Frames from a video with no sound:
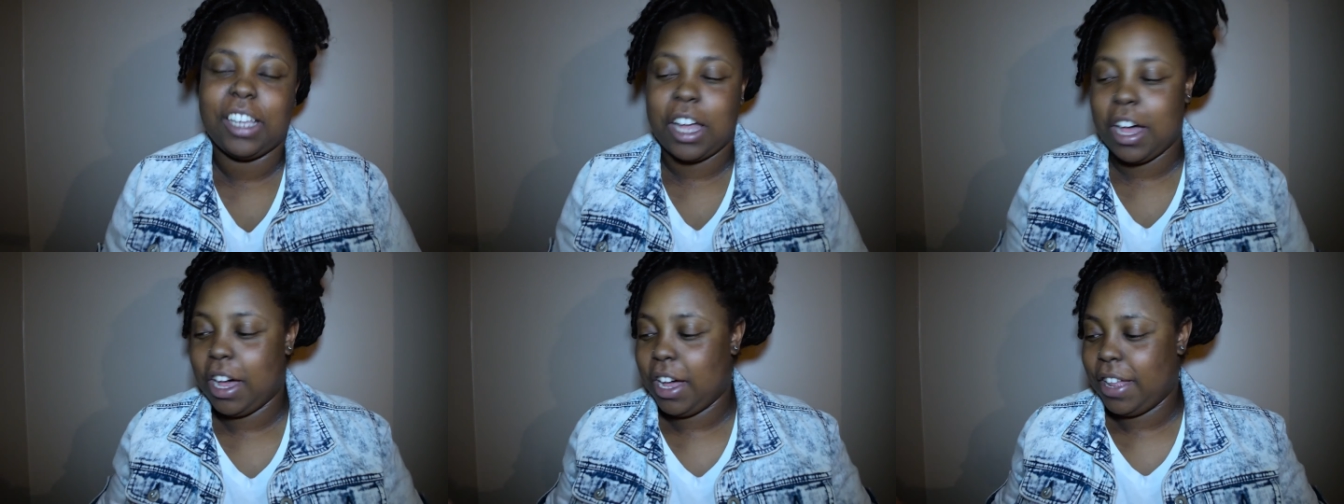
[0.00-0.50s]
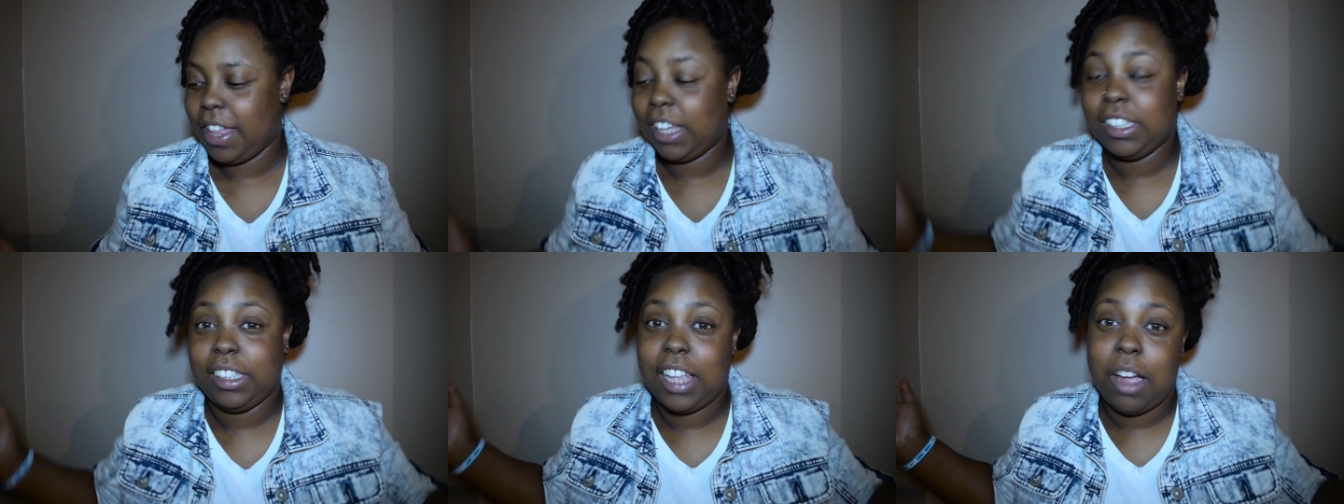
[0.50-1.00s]
uh,
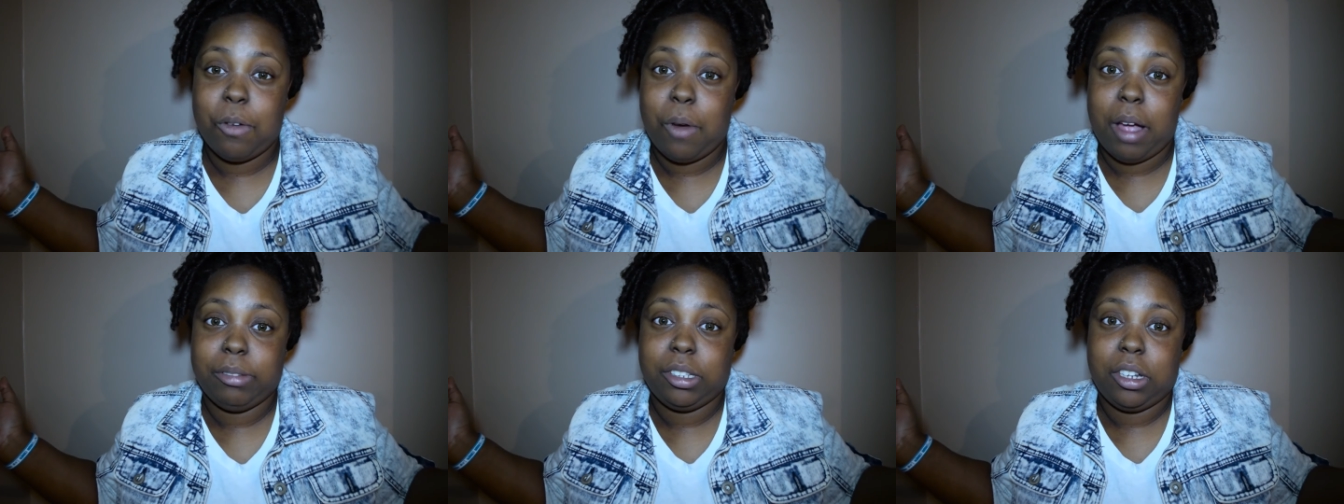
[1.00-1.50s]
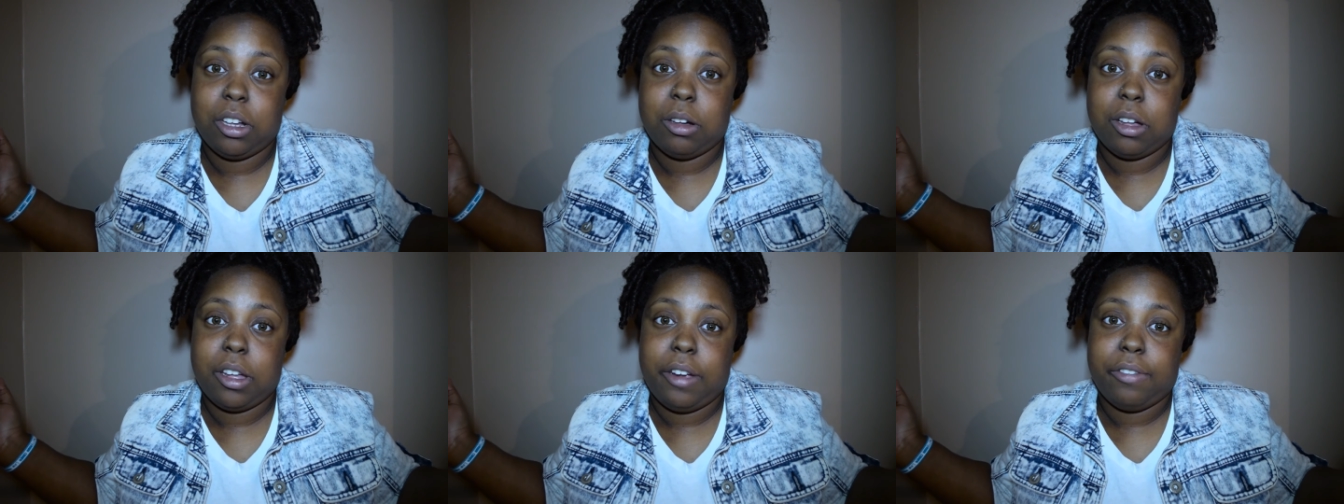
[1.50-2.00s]
that's that wraps it
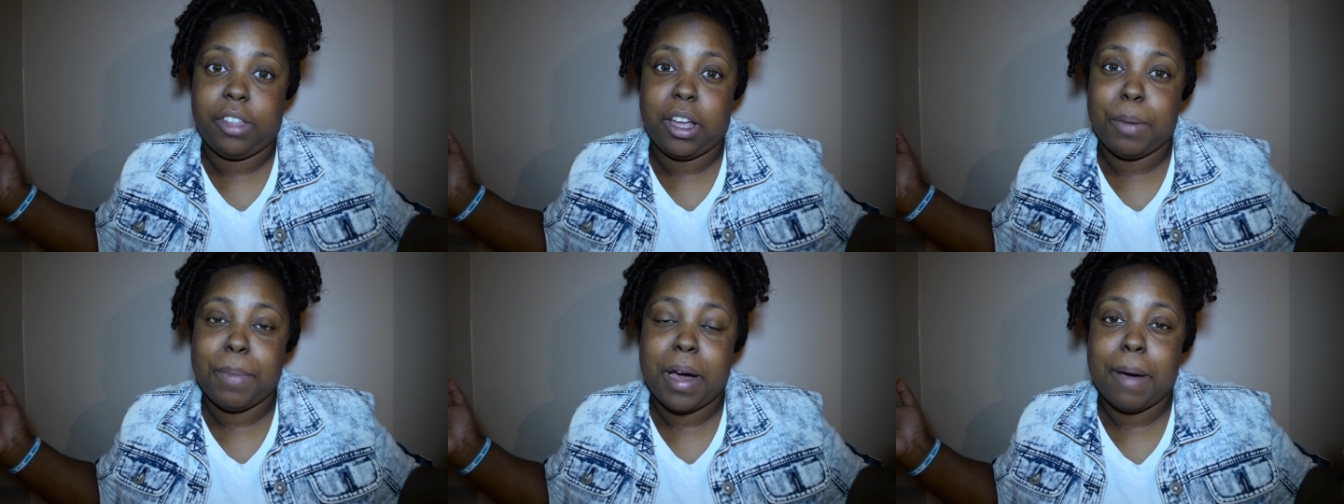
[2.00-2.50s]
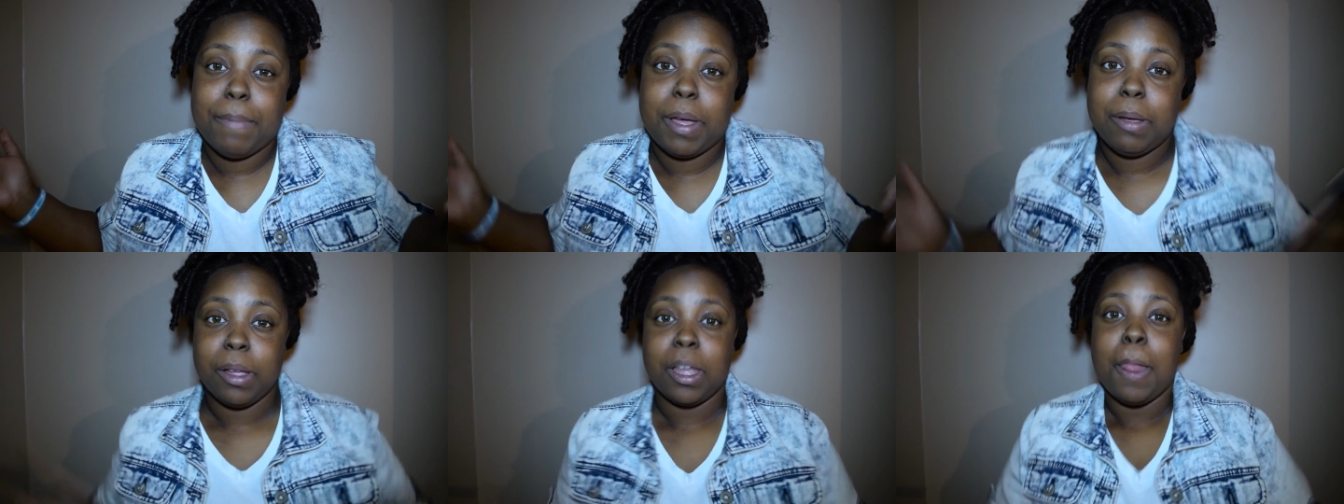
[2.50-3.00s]
up everything about
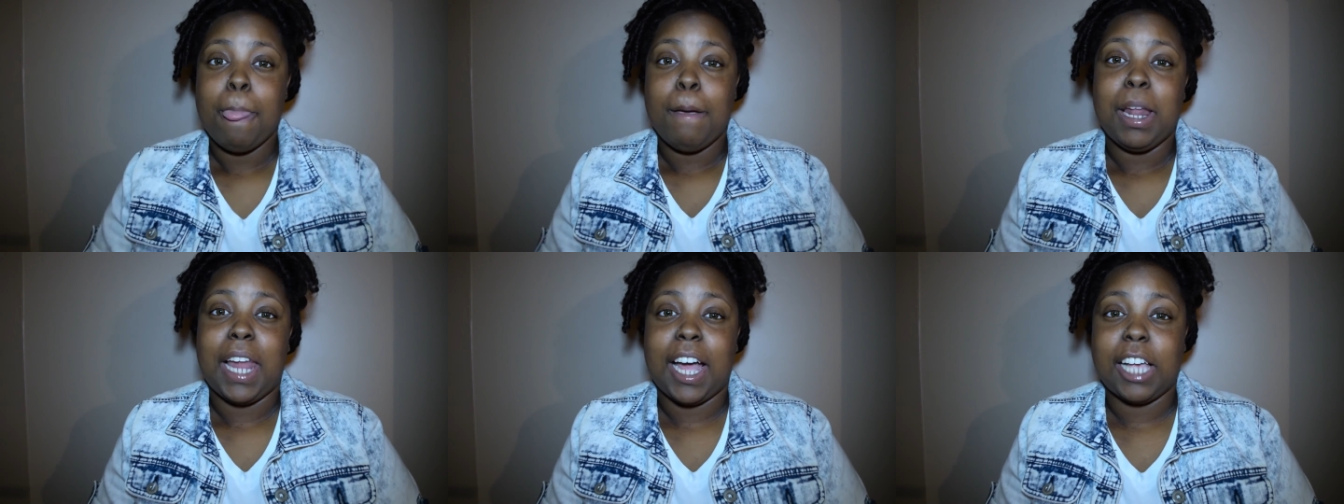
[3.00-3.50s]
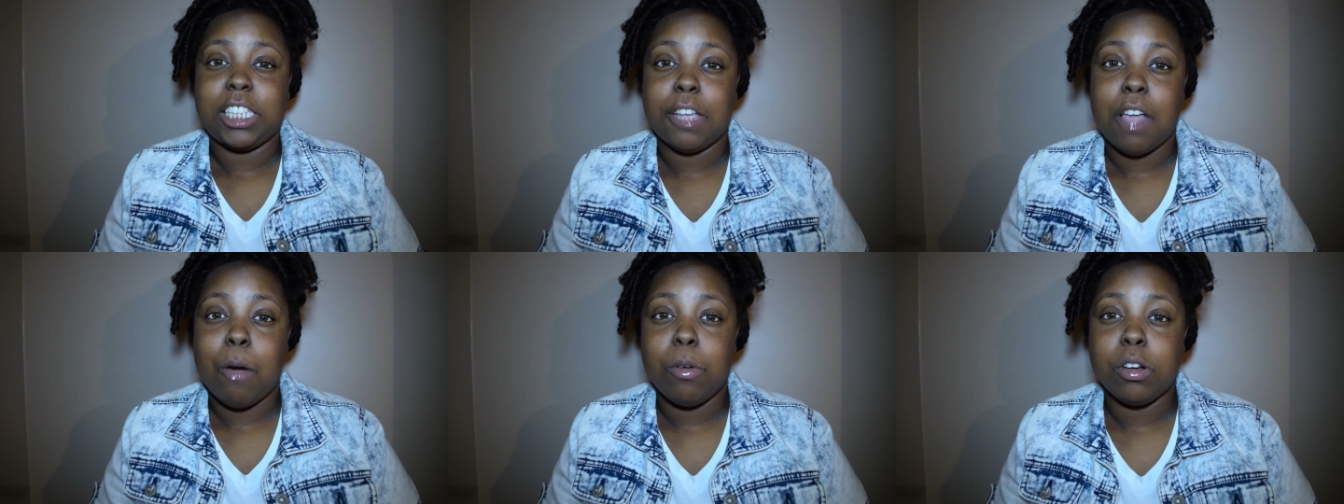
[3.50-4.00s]
me like I said,
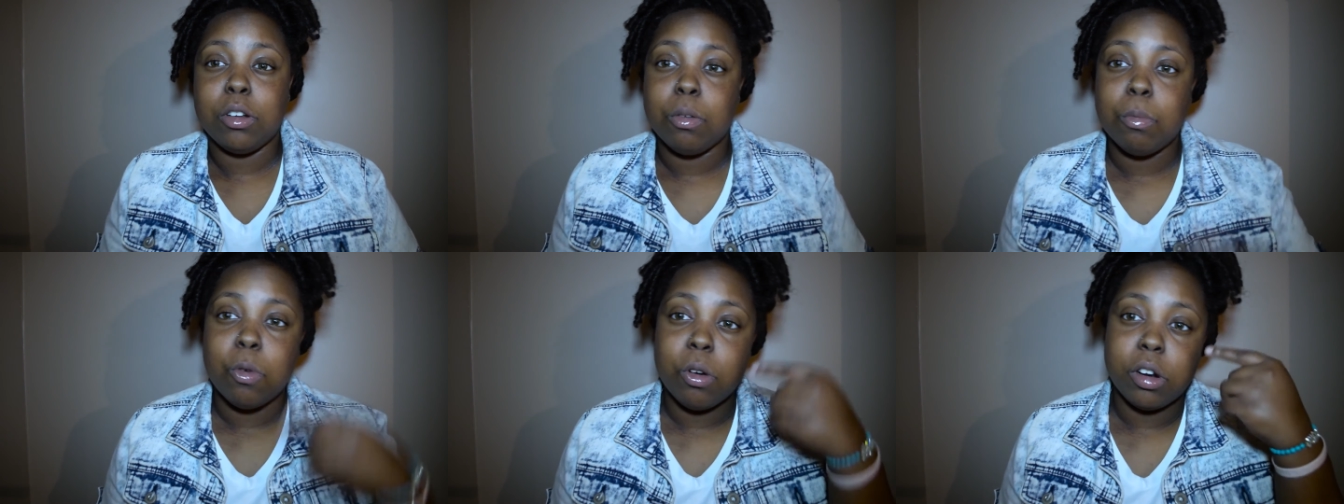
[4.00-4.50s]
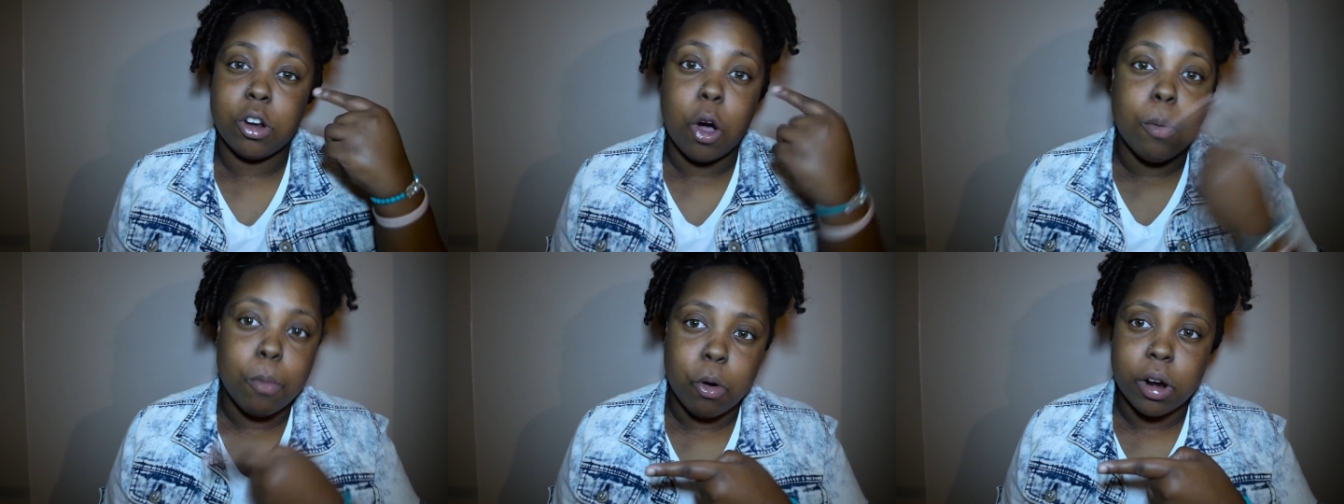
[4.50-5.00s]
y'all want no more, no
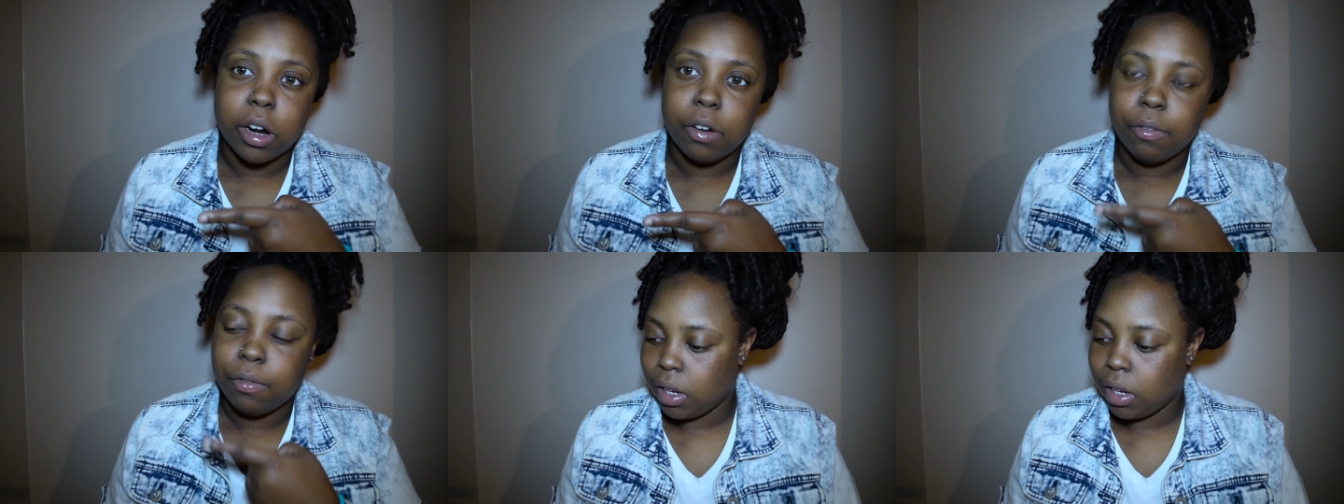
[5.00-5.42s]
more.